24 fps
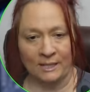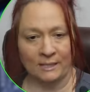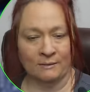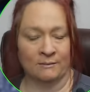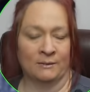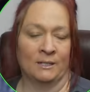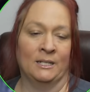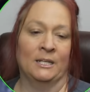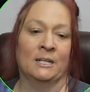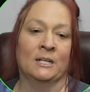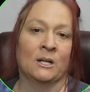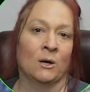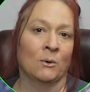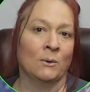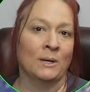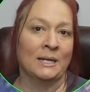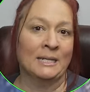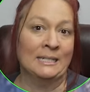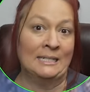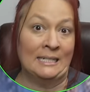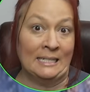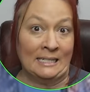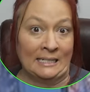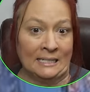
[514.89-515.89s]
you know,
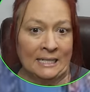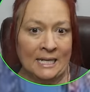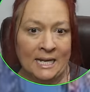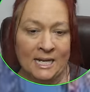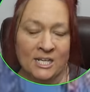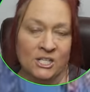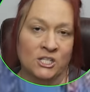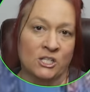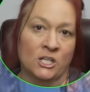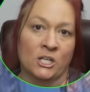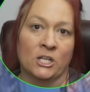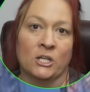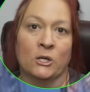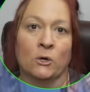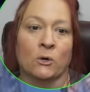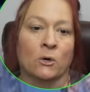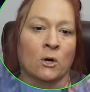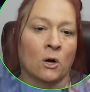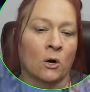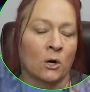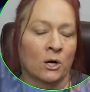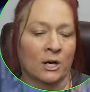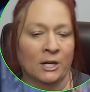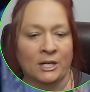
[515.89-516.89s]
indignation
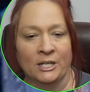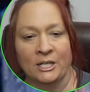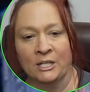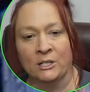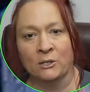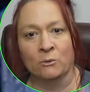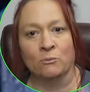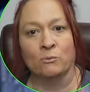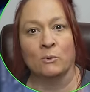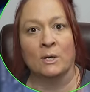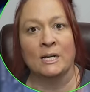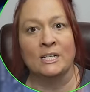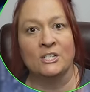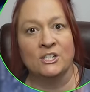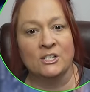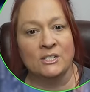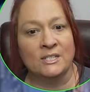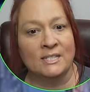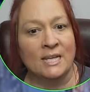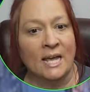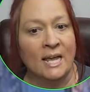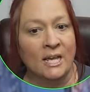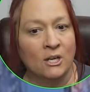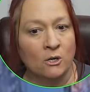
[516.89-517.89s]
or you know,
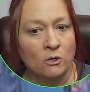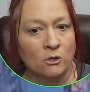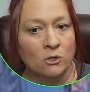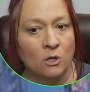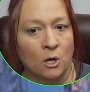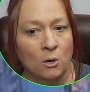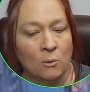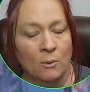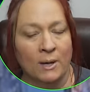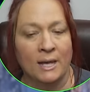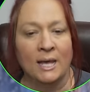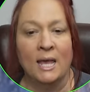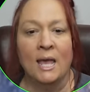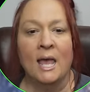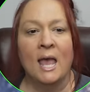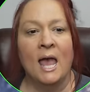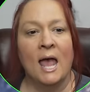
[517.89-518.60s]
righteous anger going,